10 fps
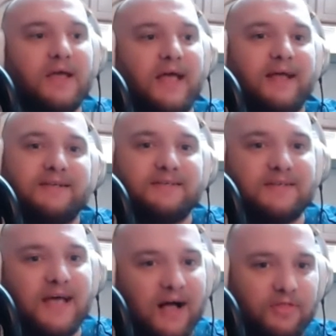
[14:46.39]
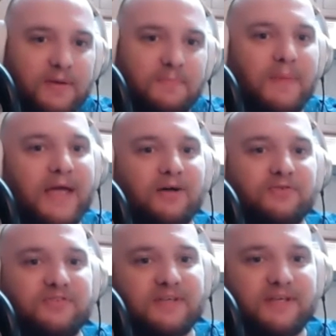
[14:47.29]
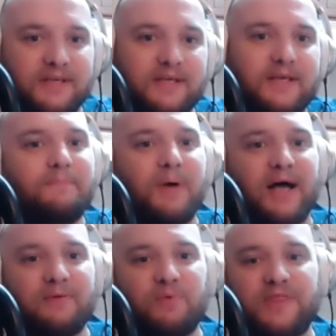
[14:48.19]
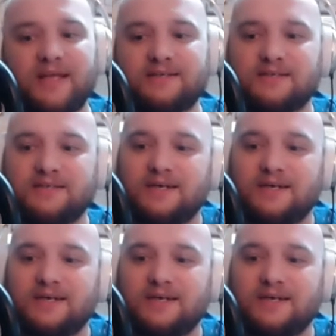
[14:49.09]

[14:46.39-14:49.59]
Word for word: and how the males get by with it,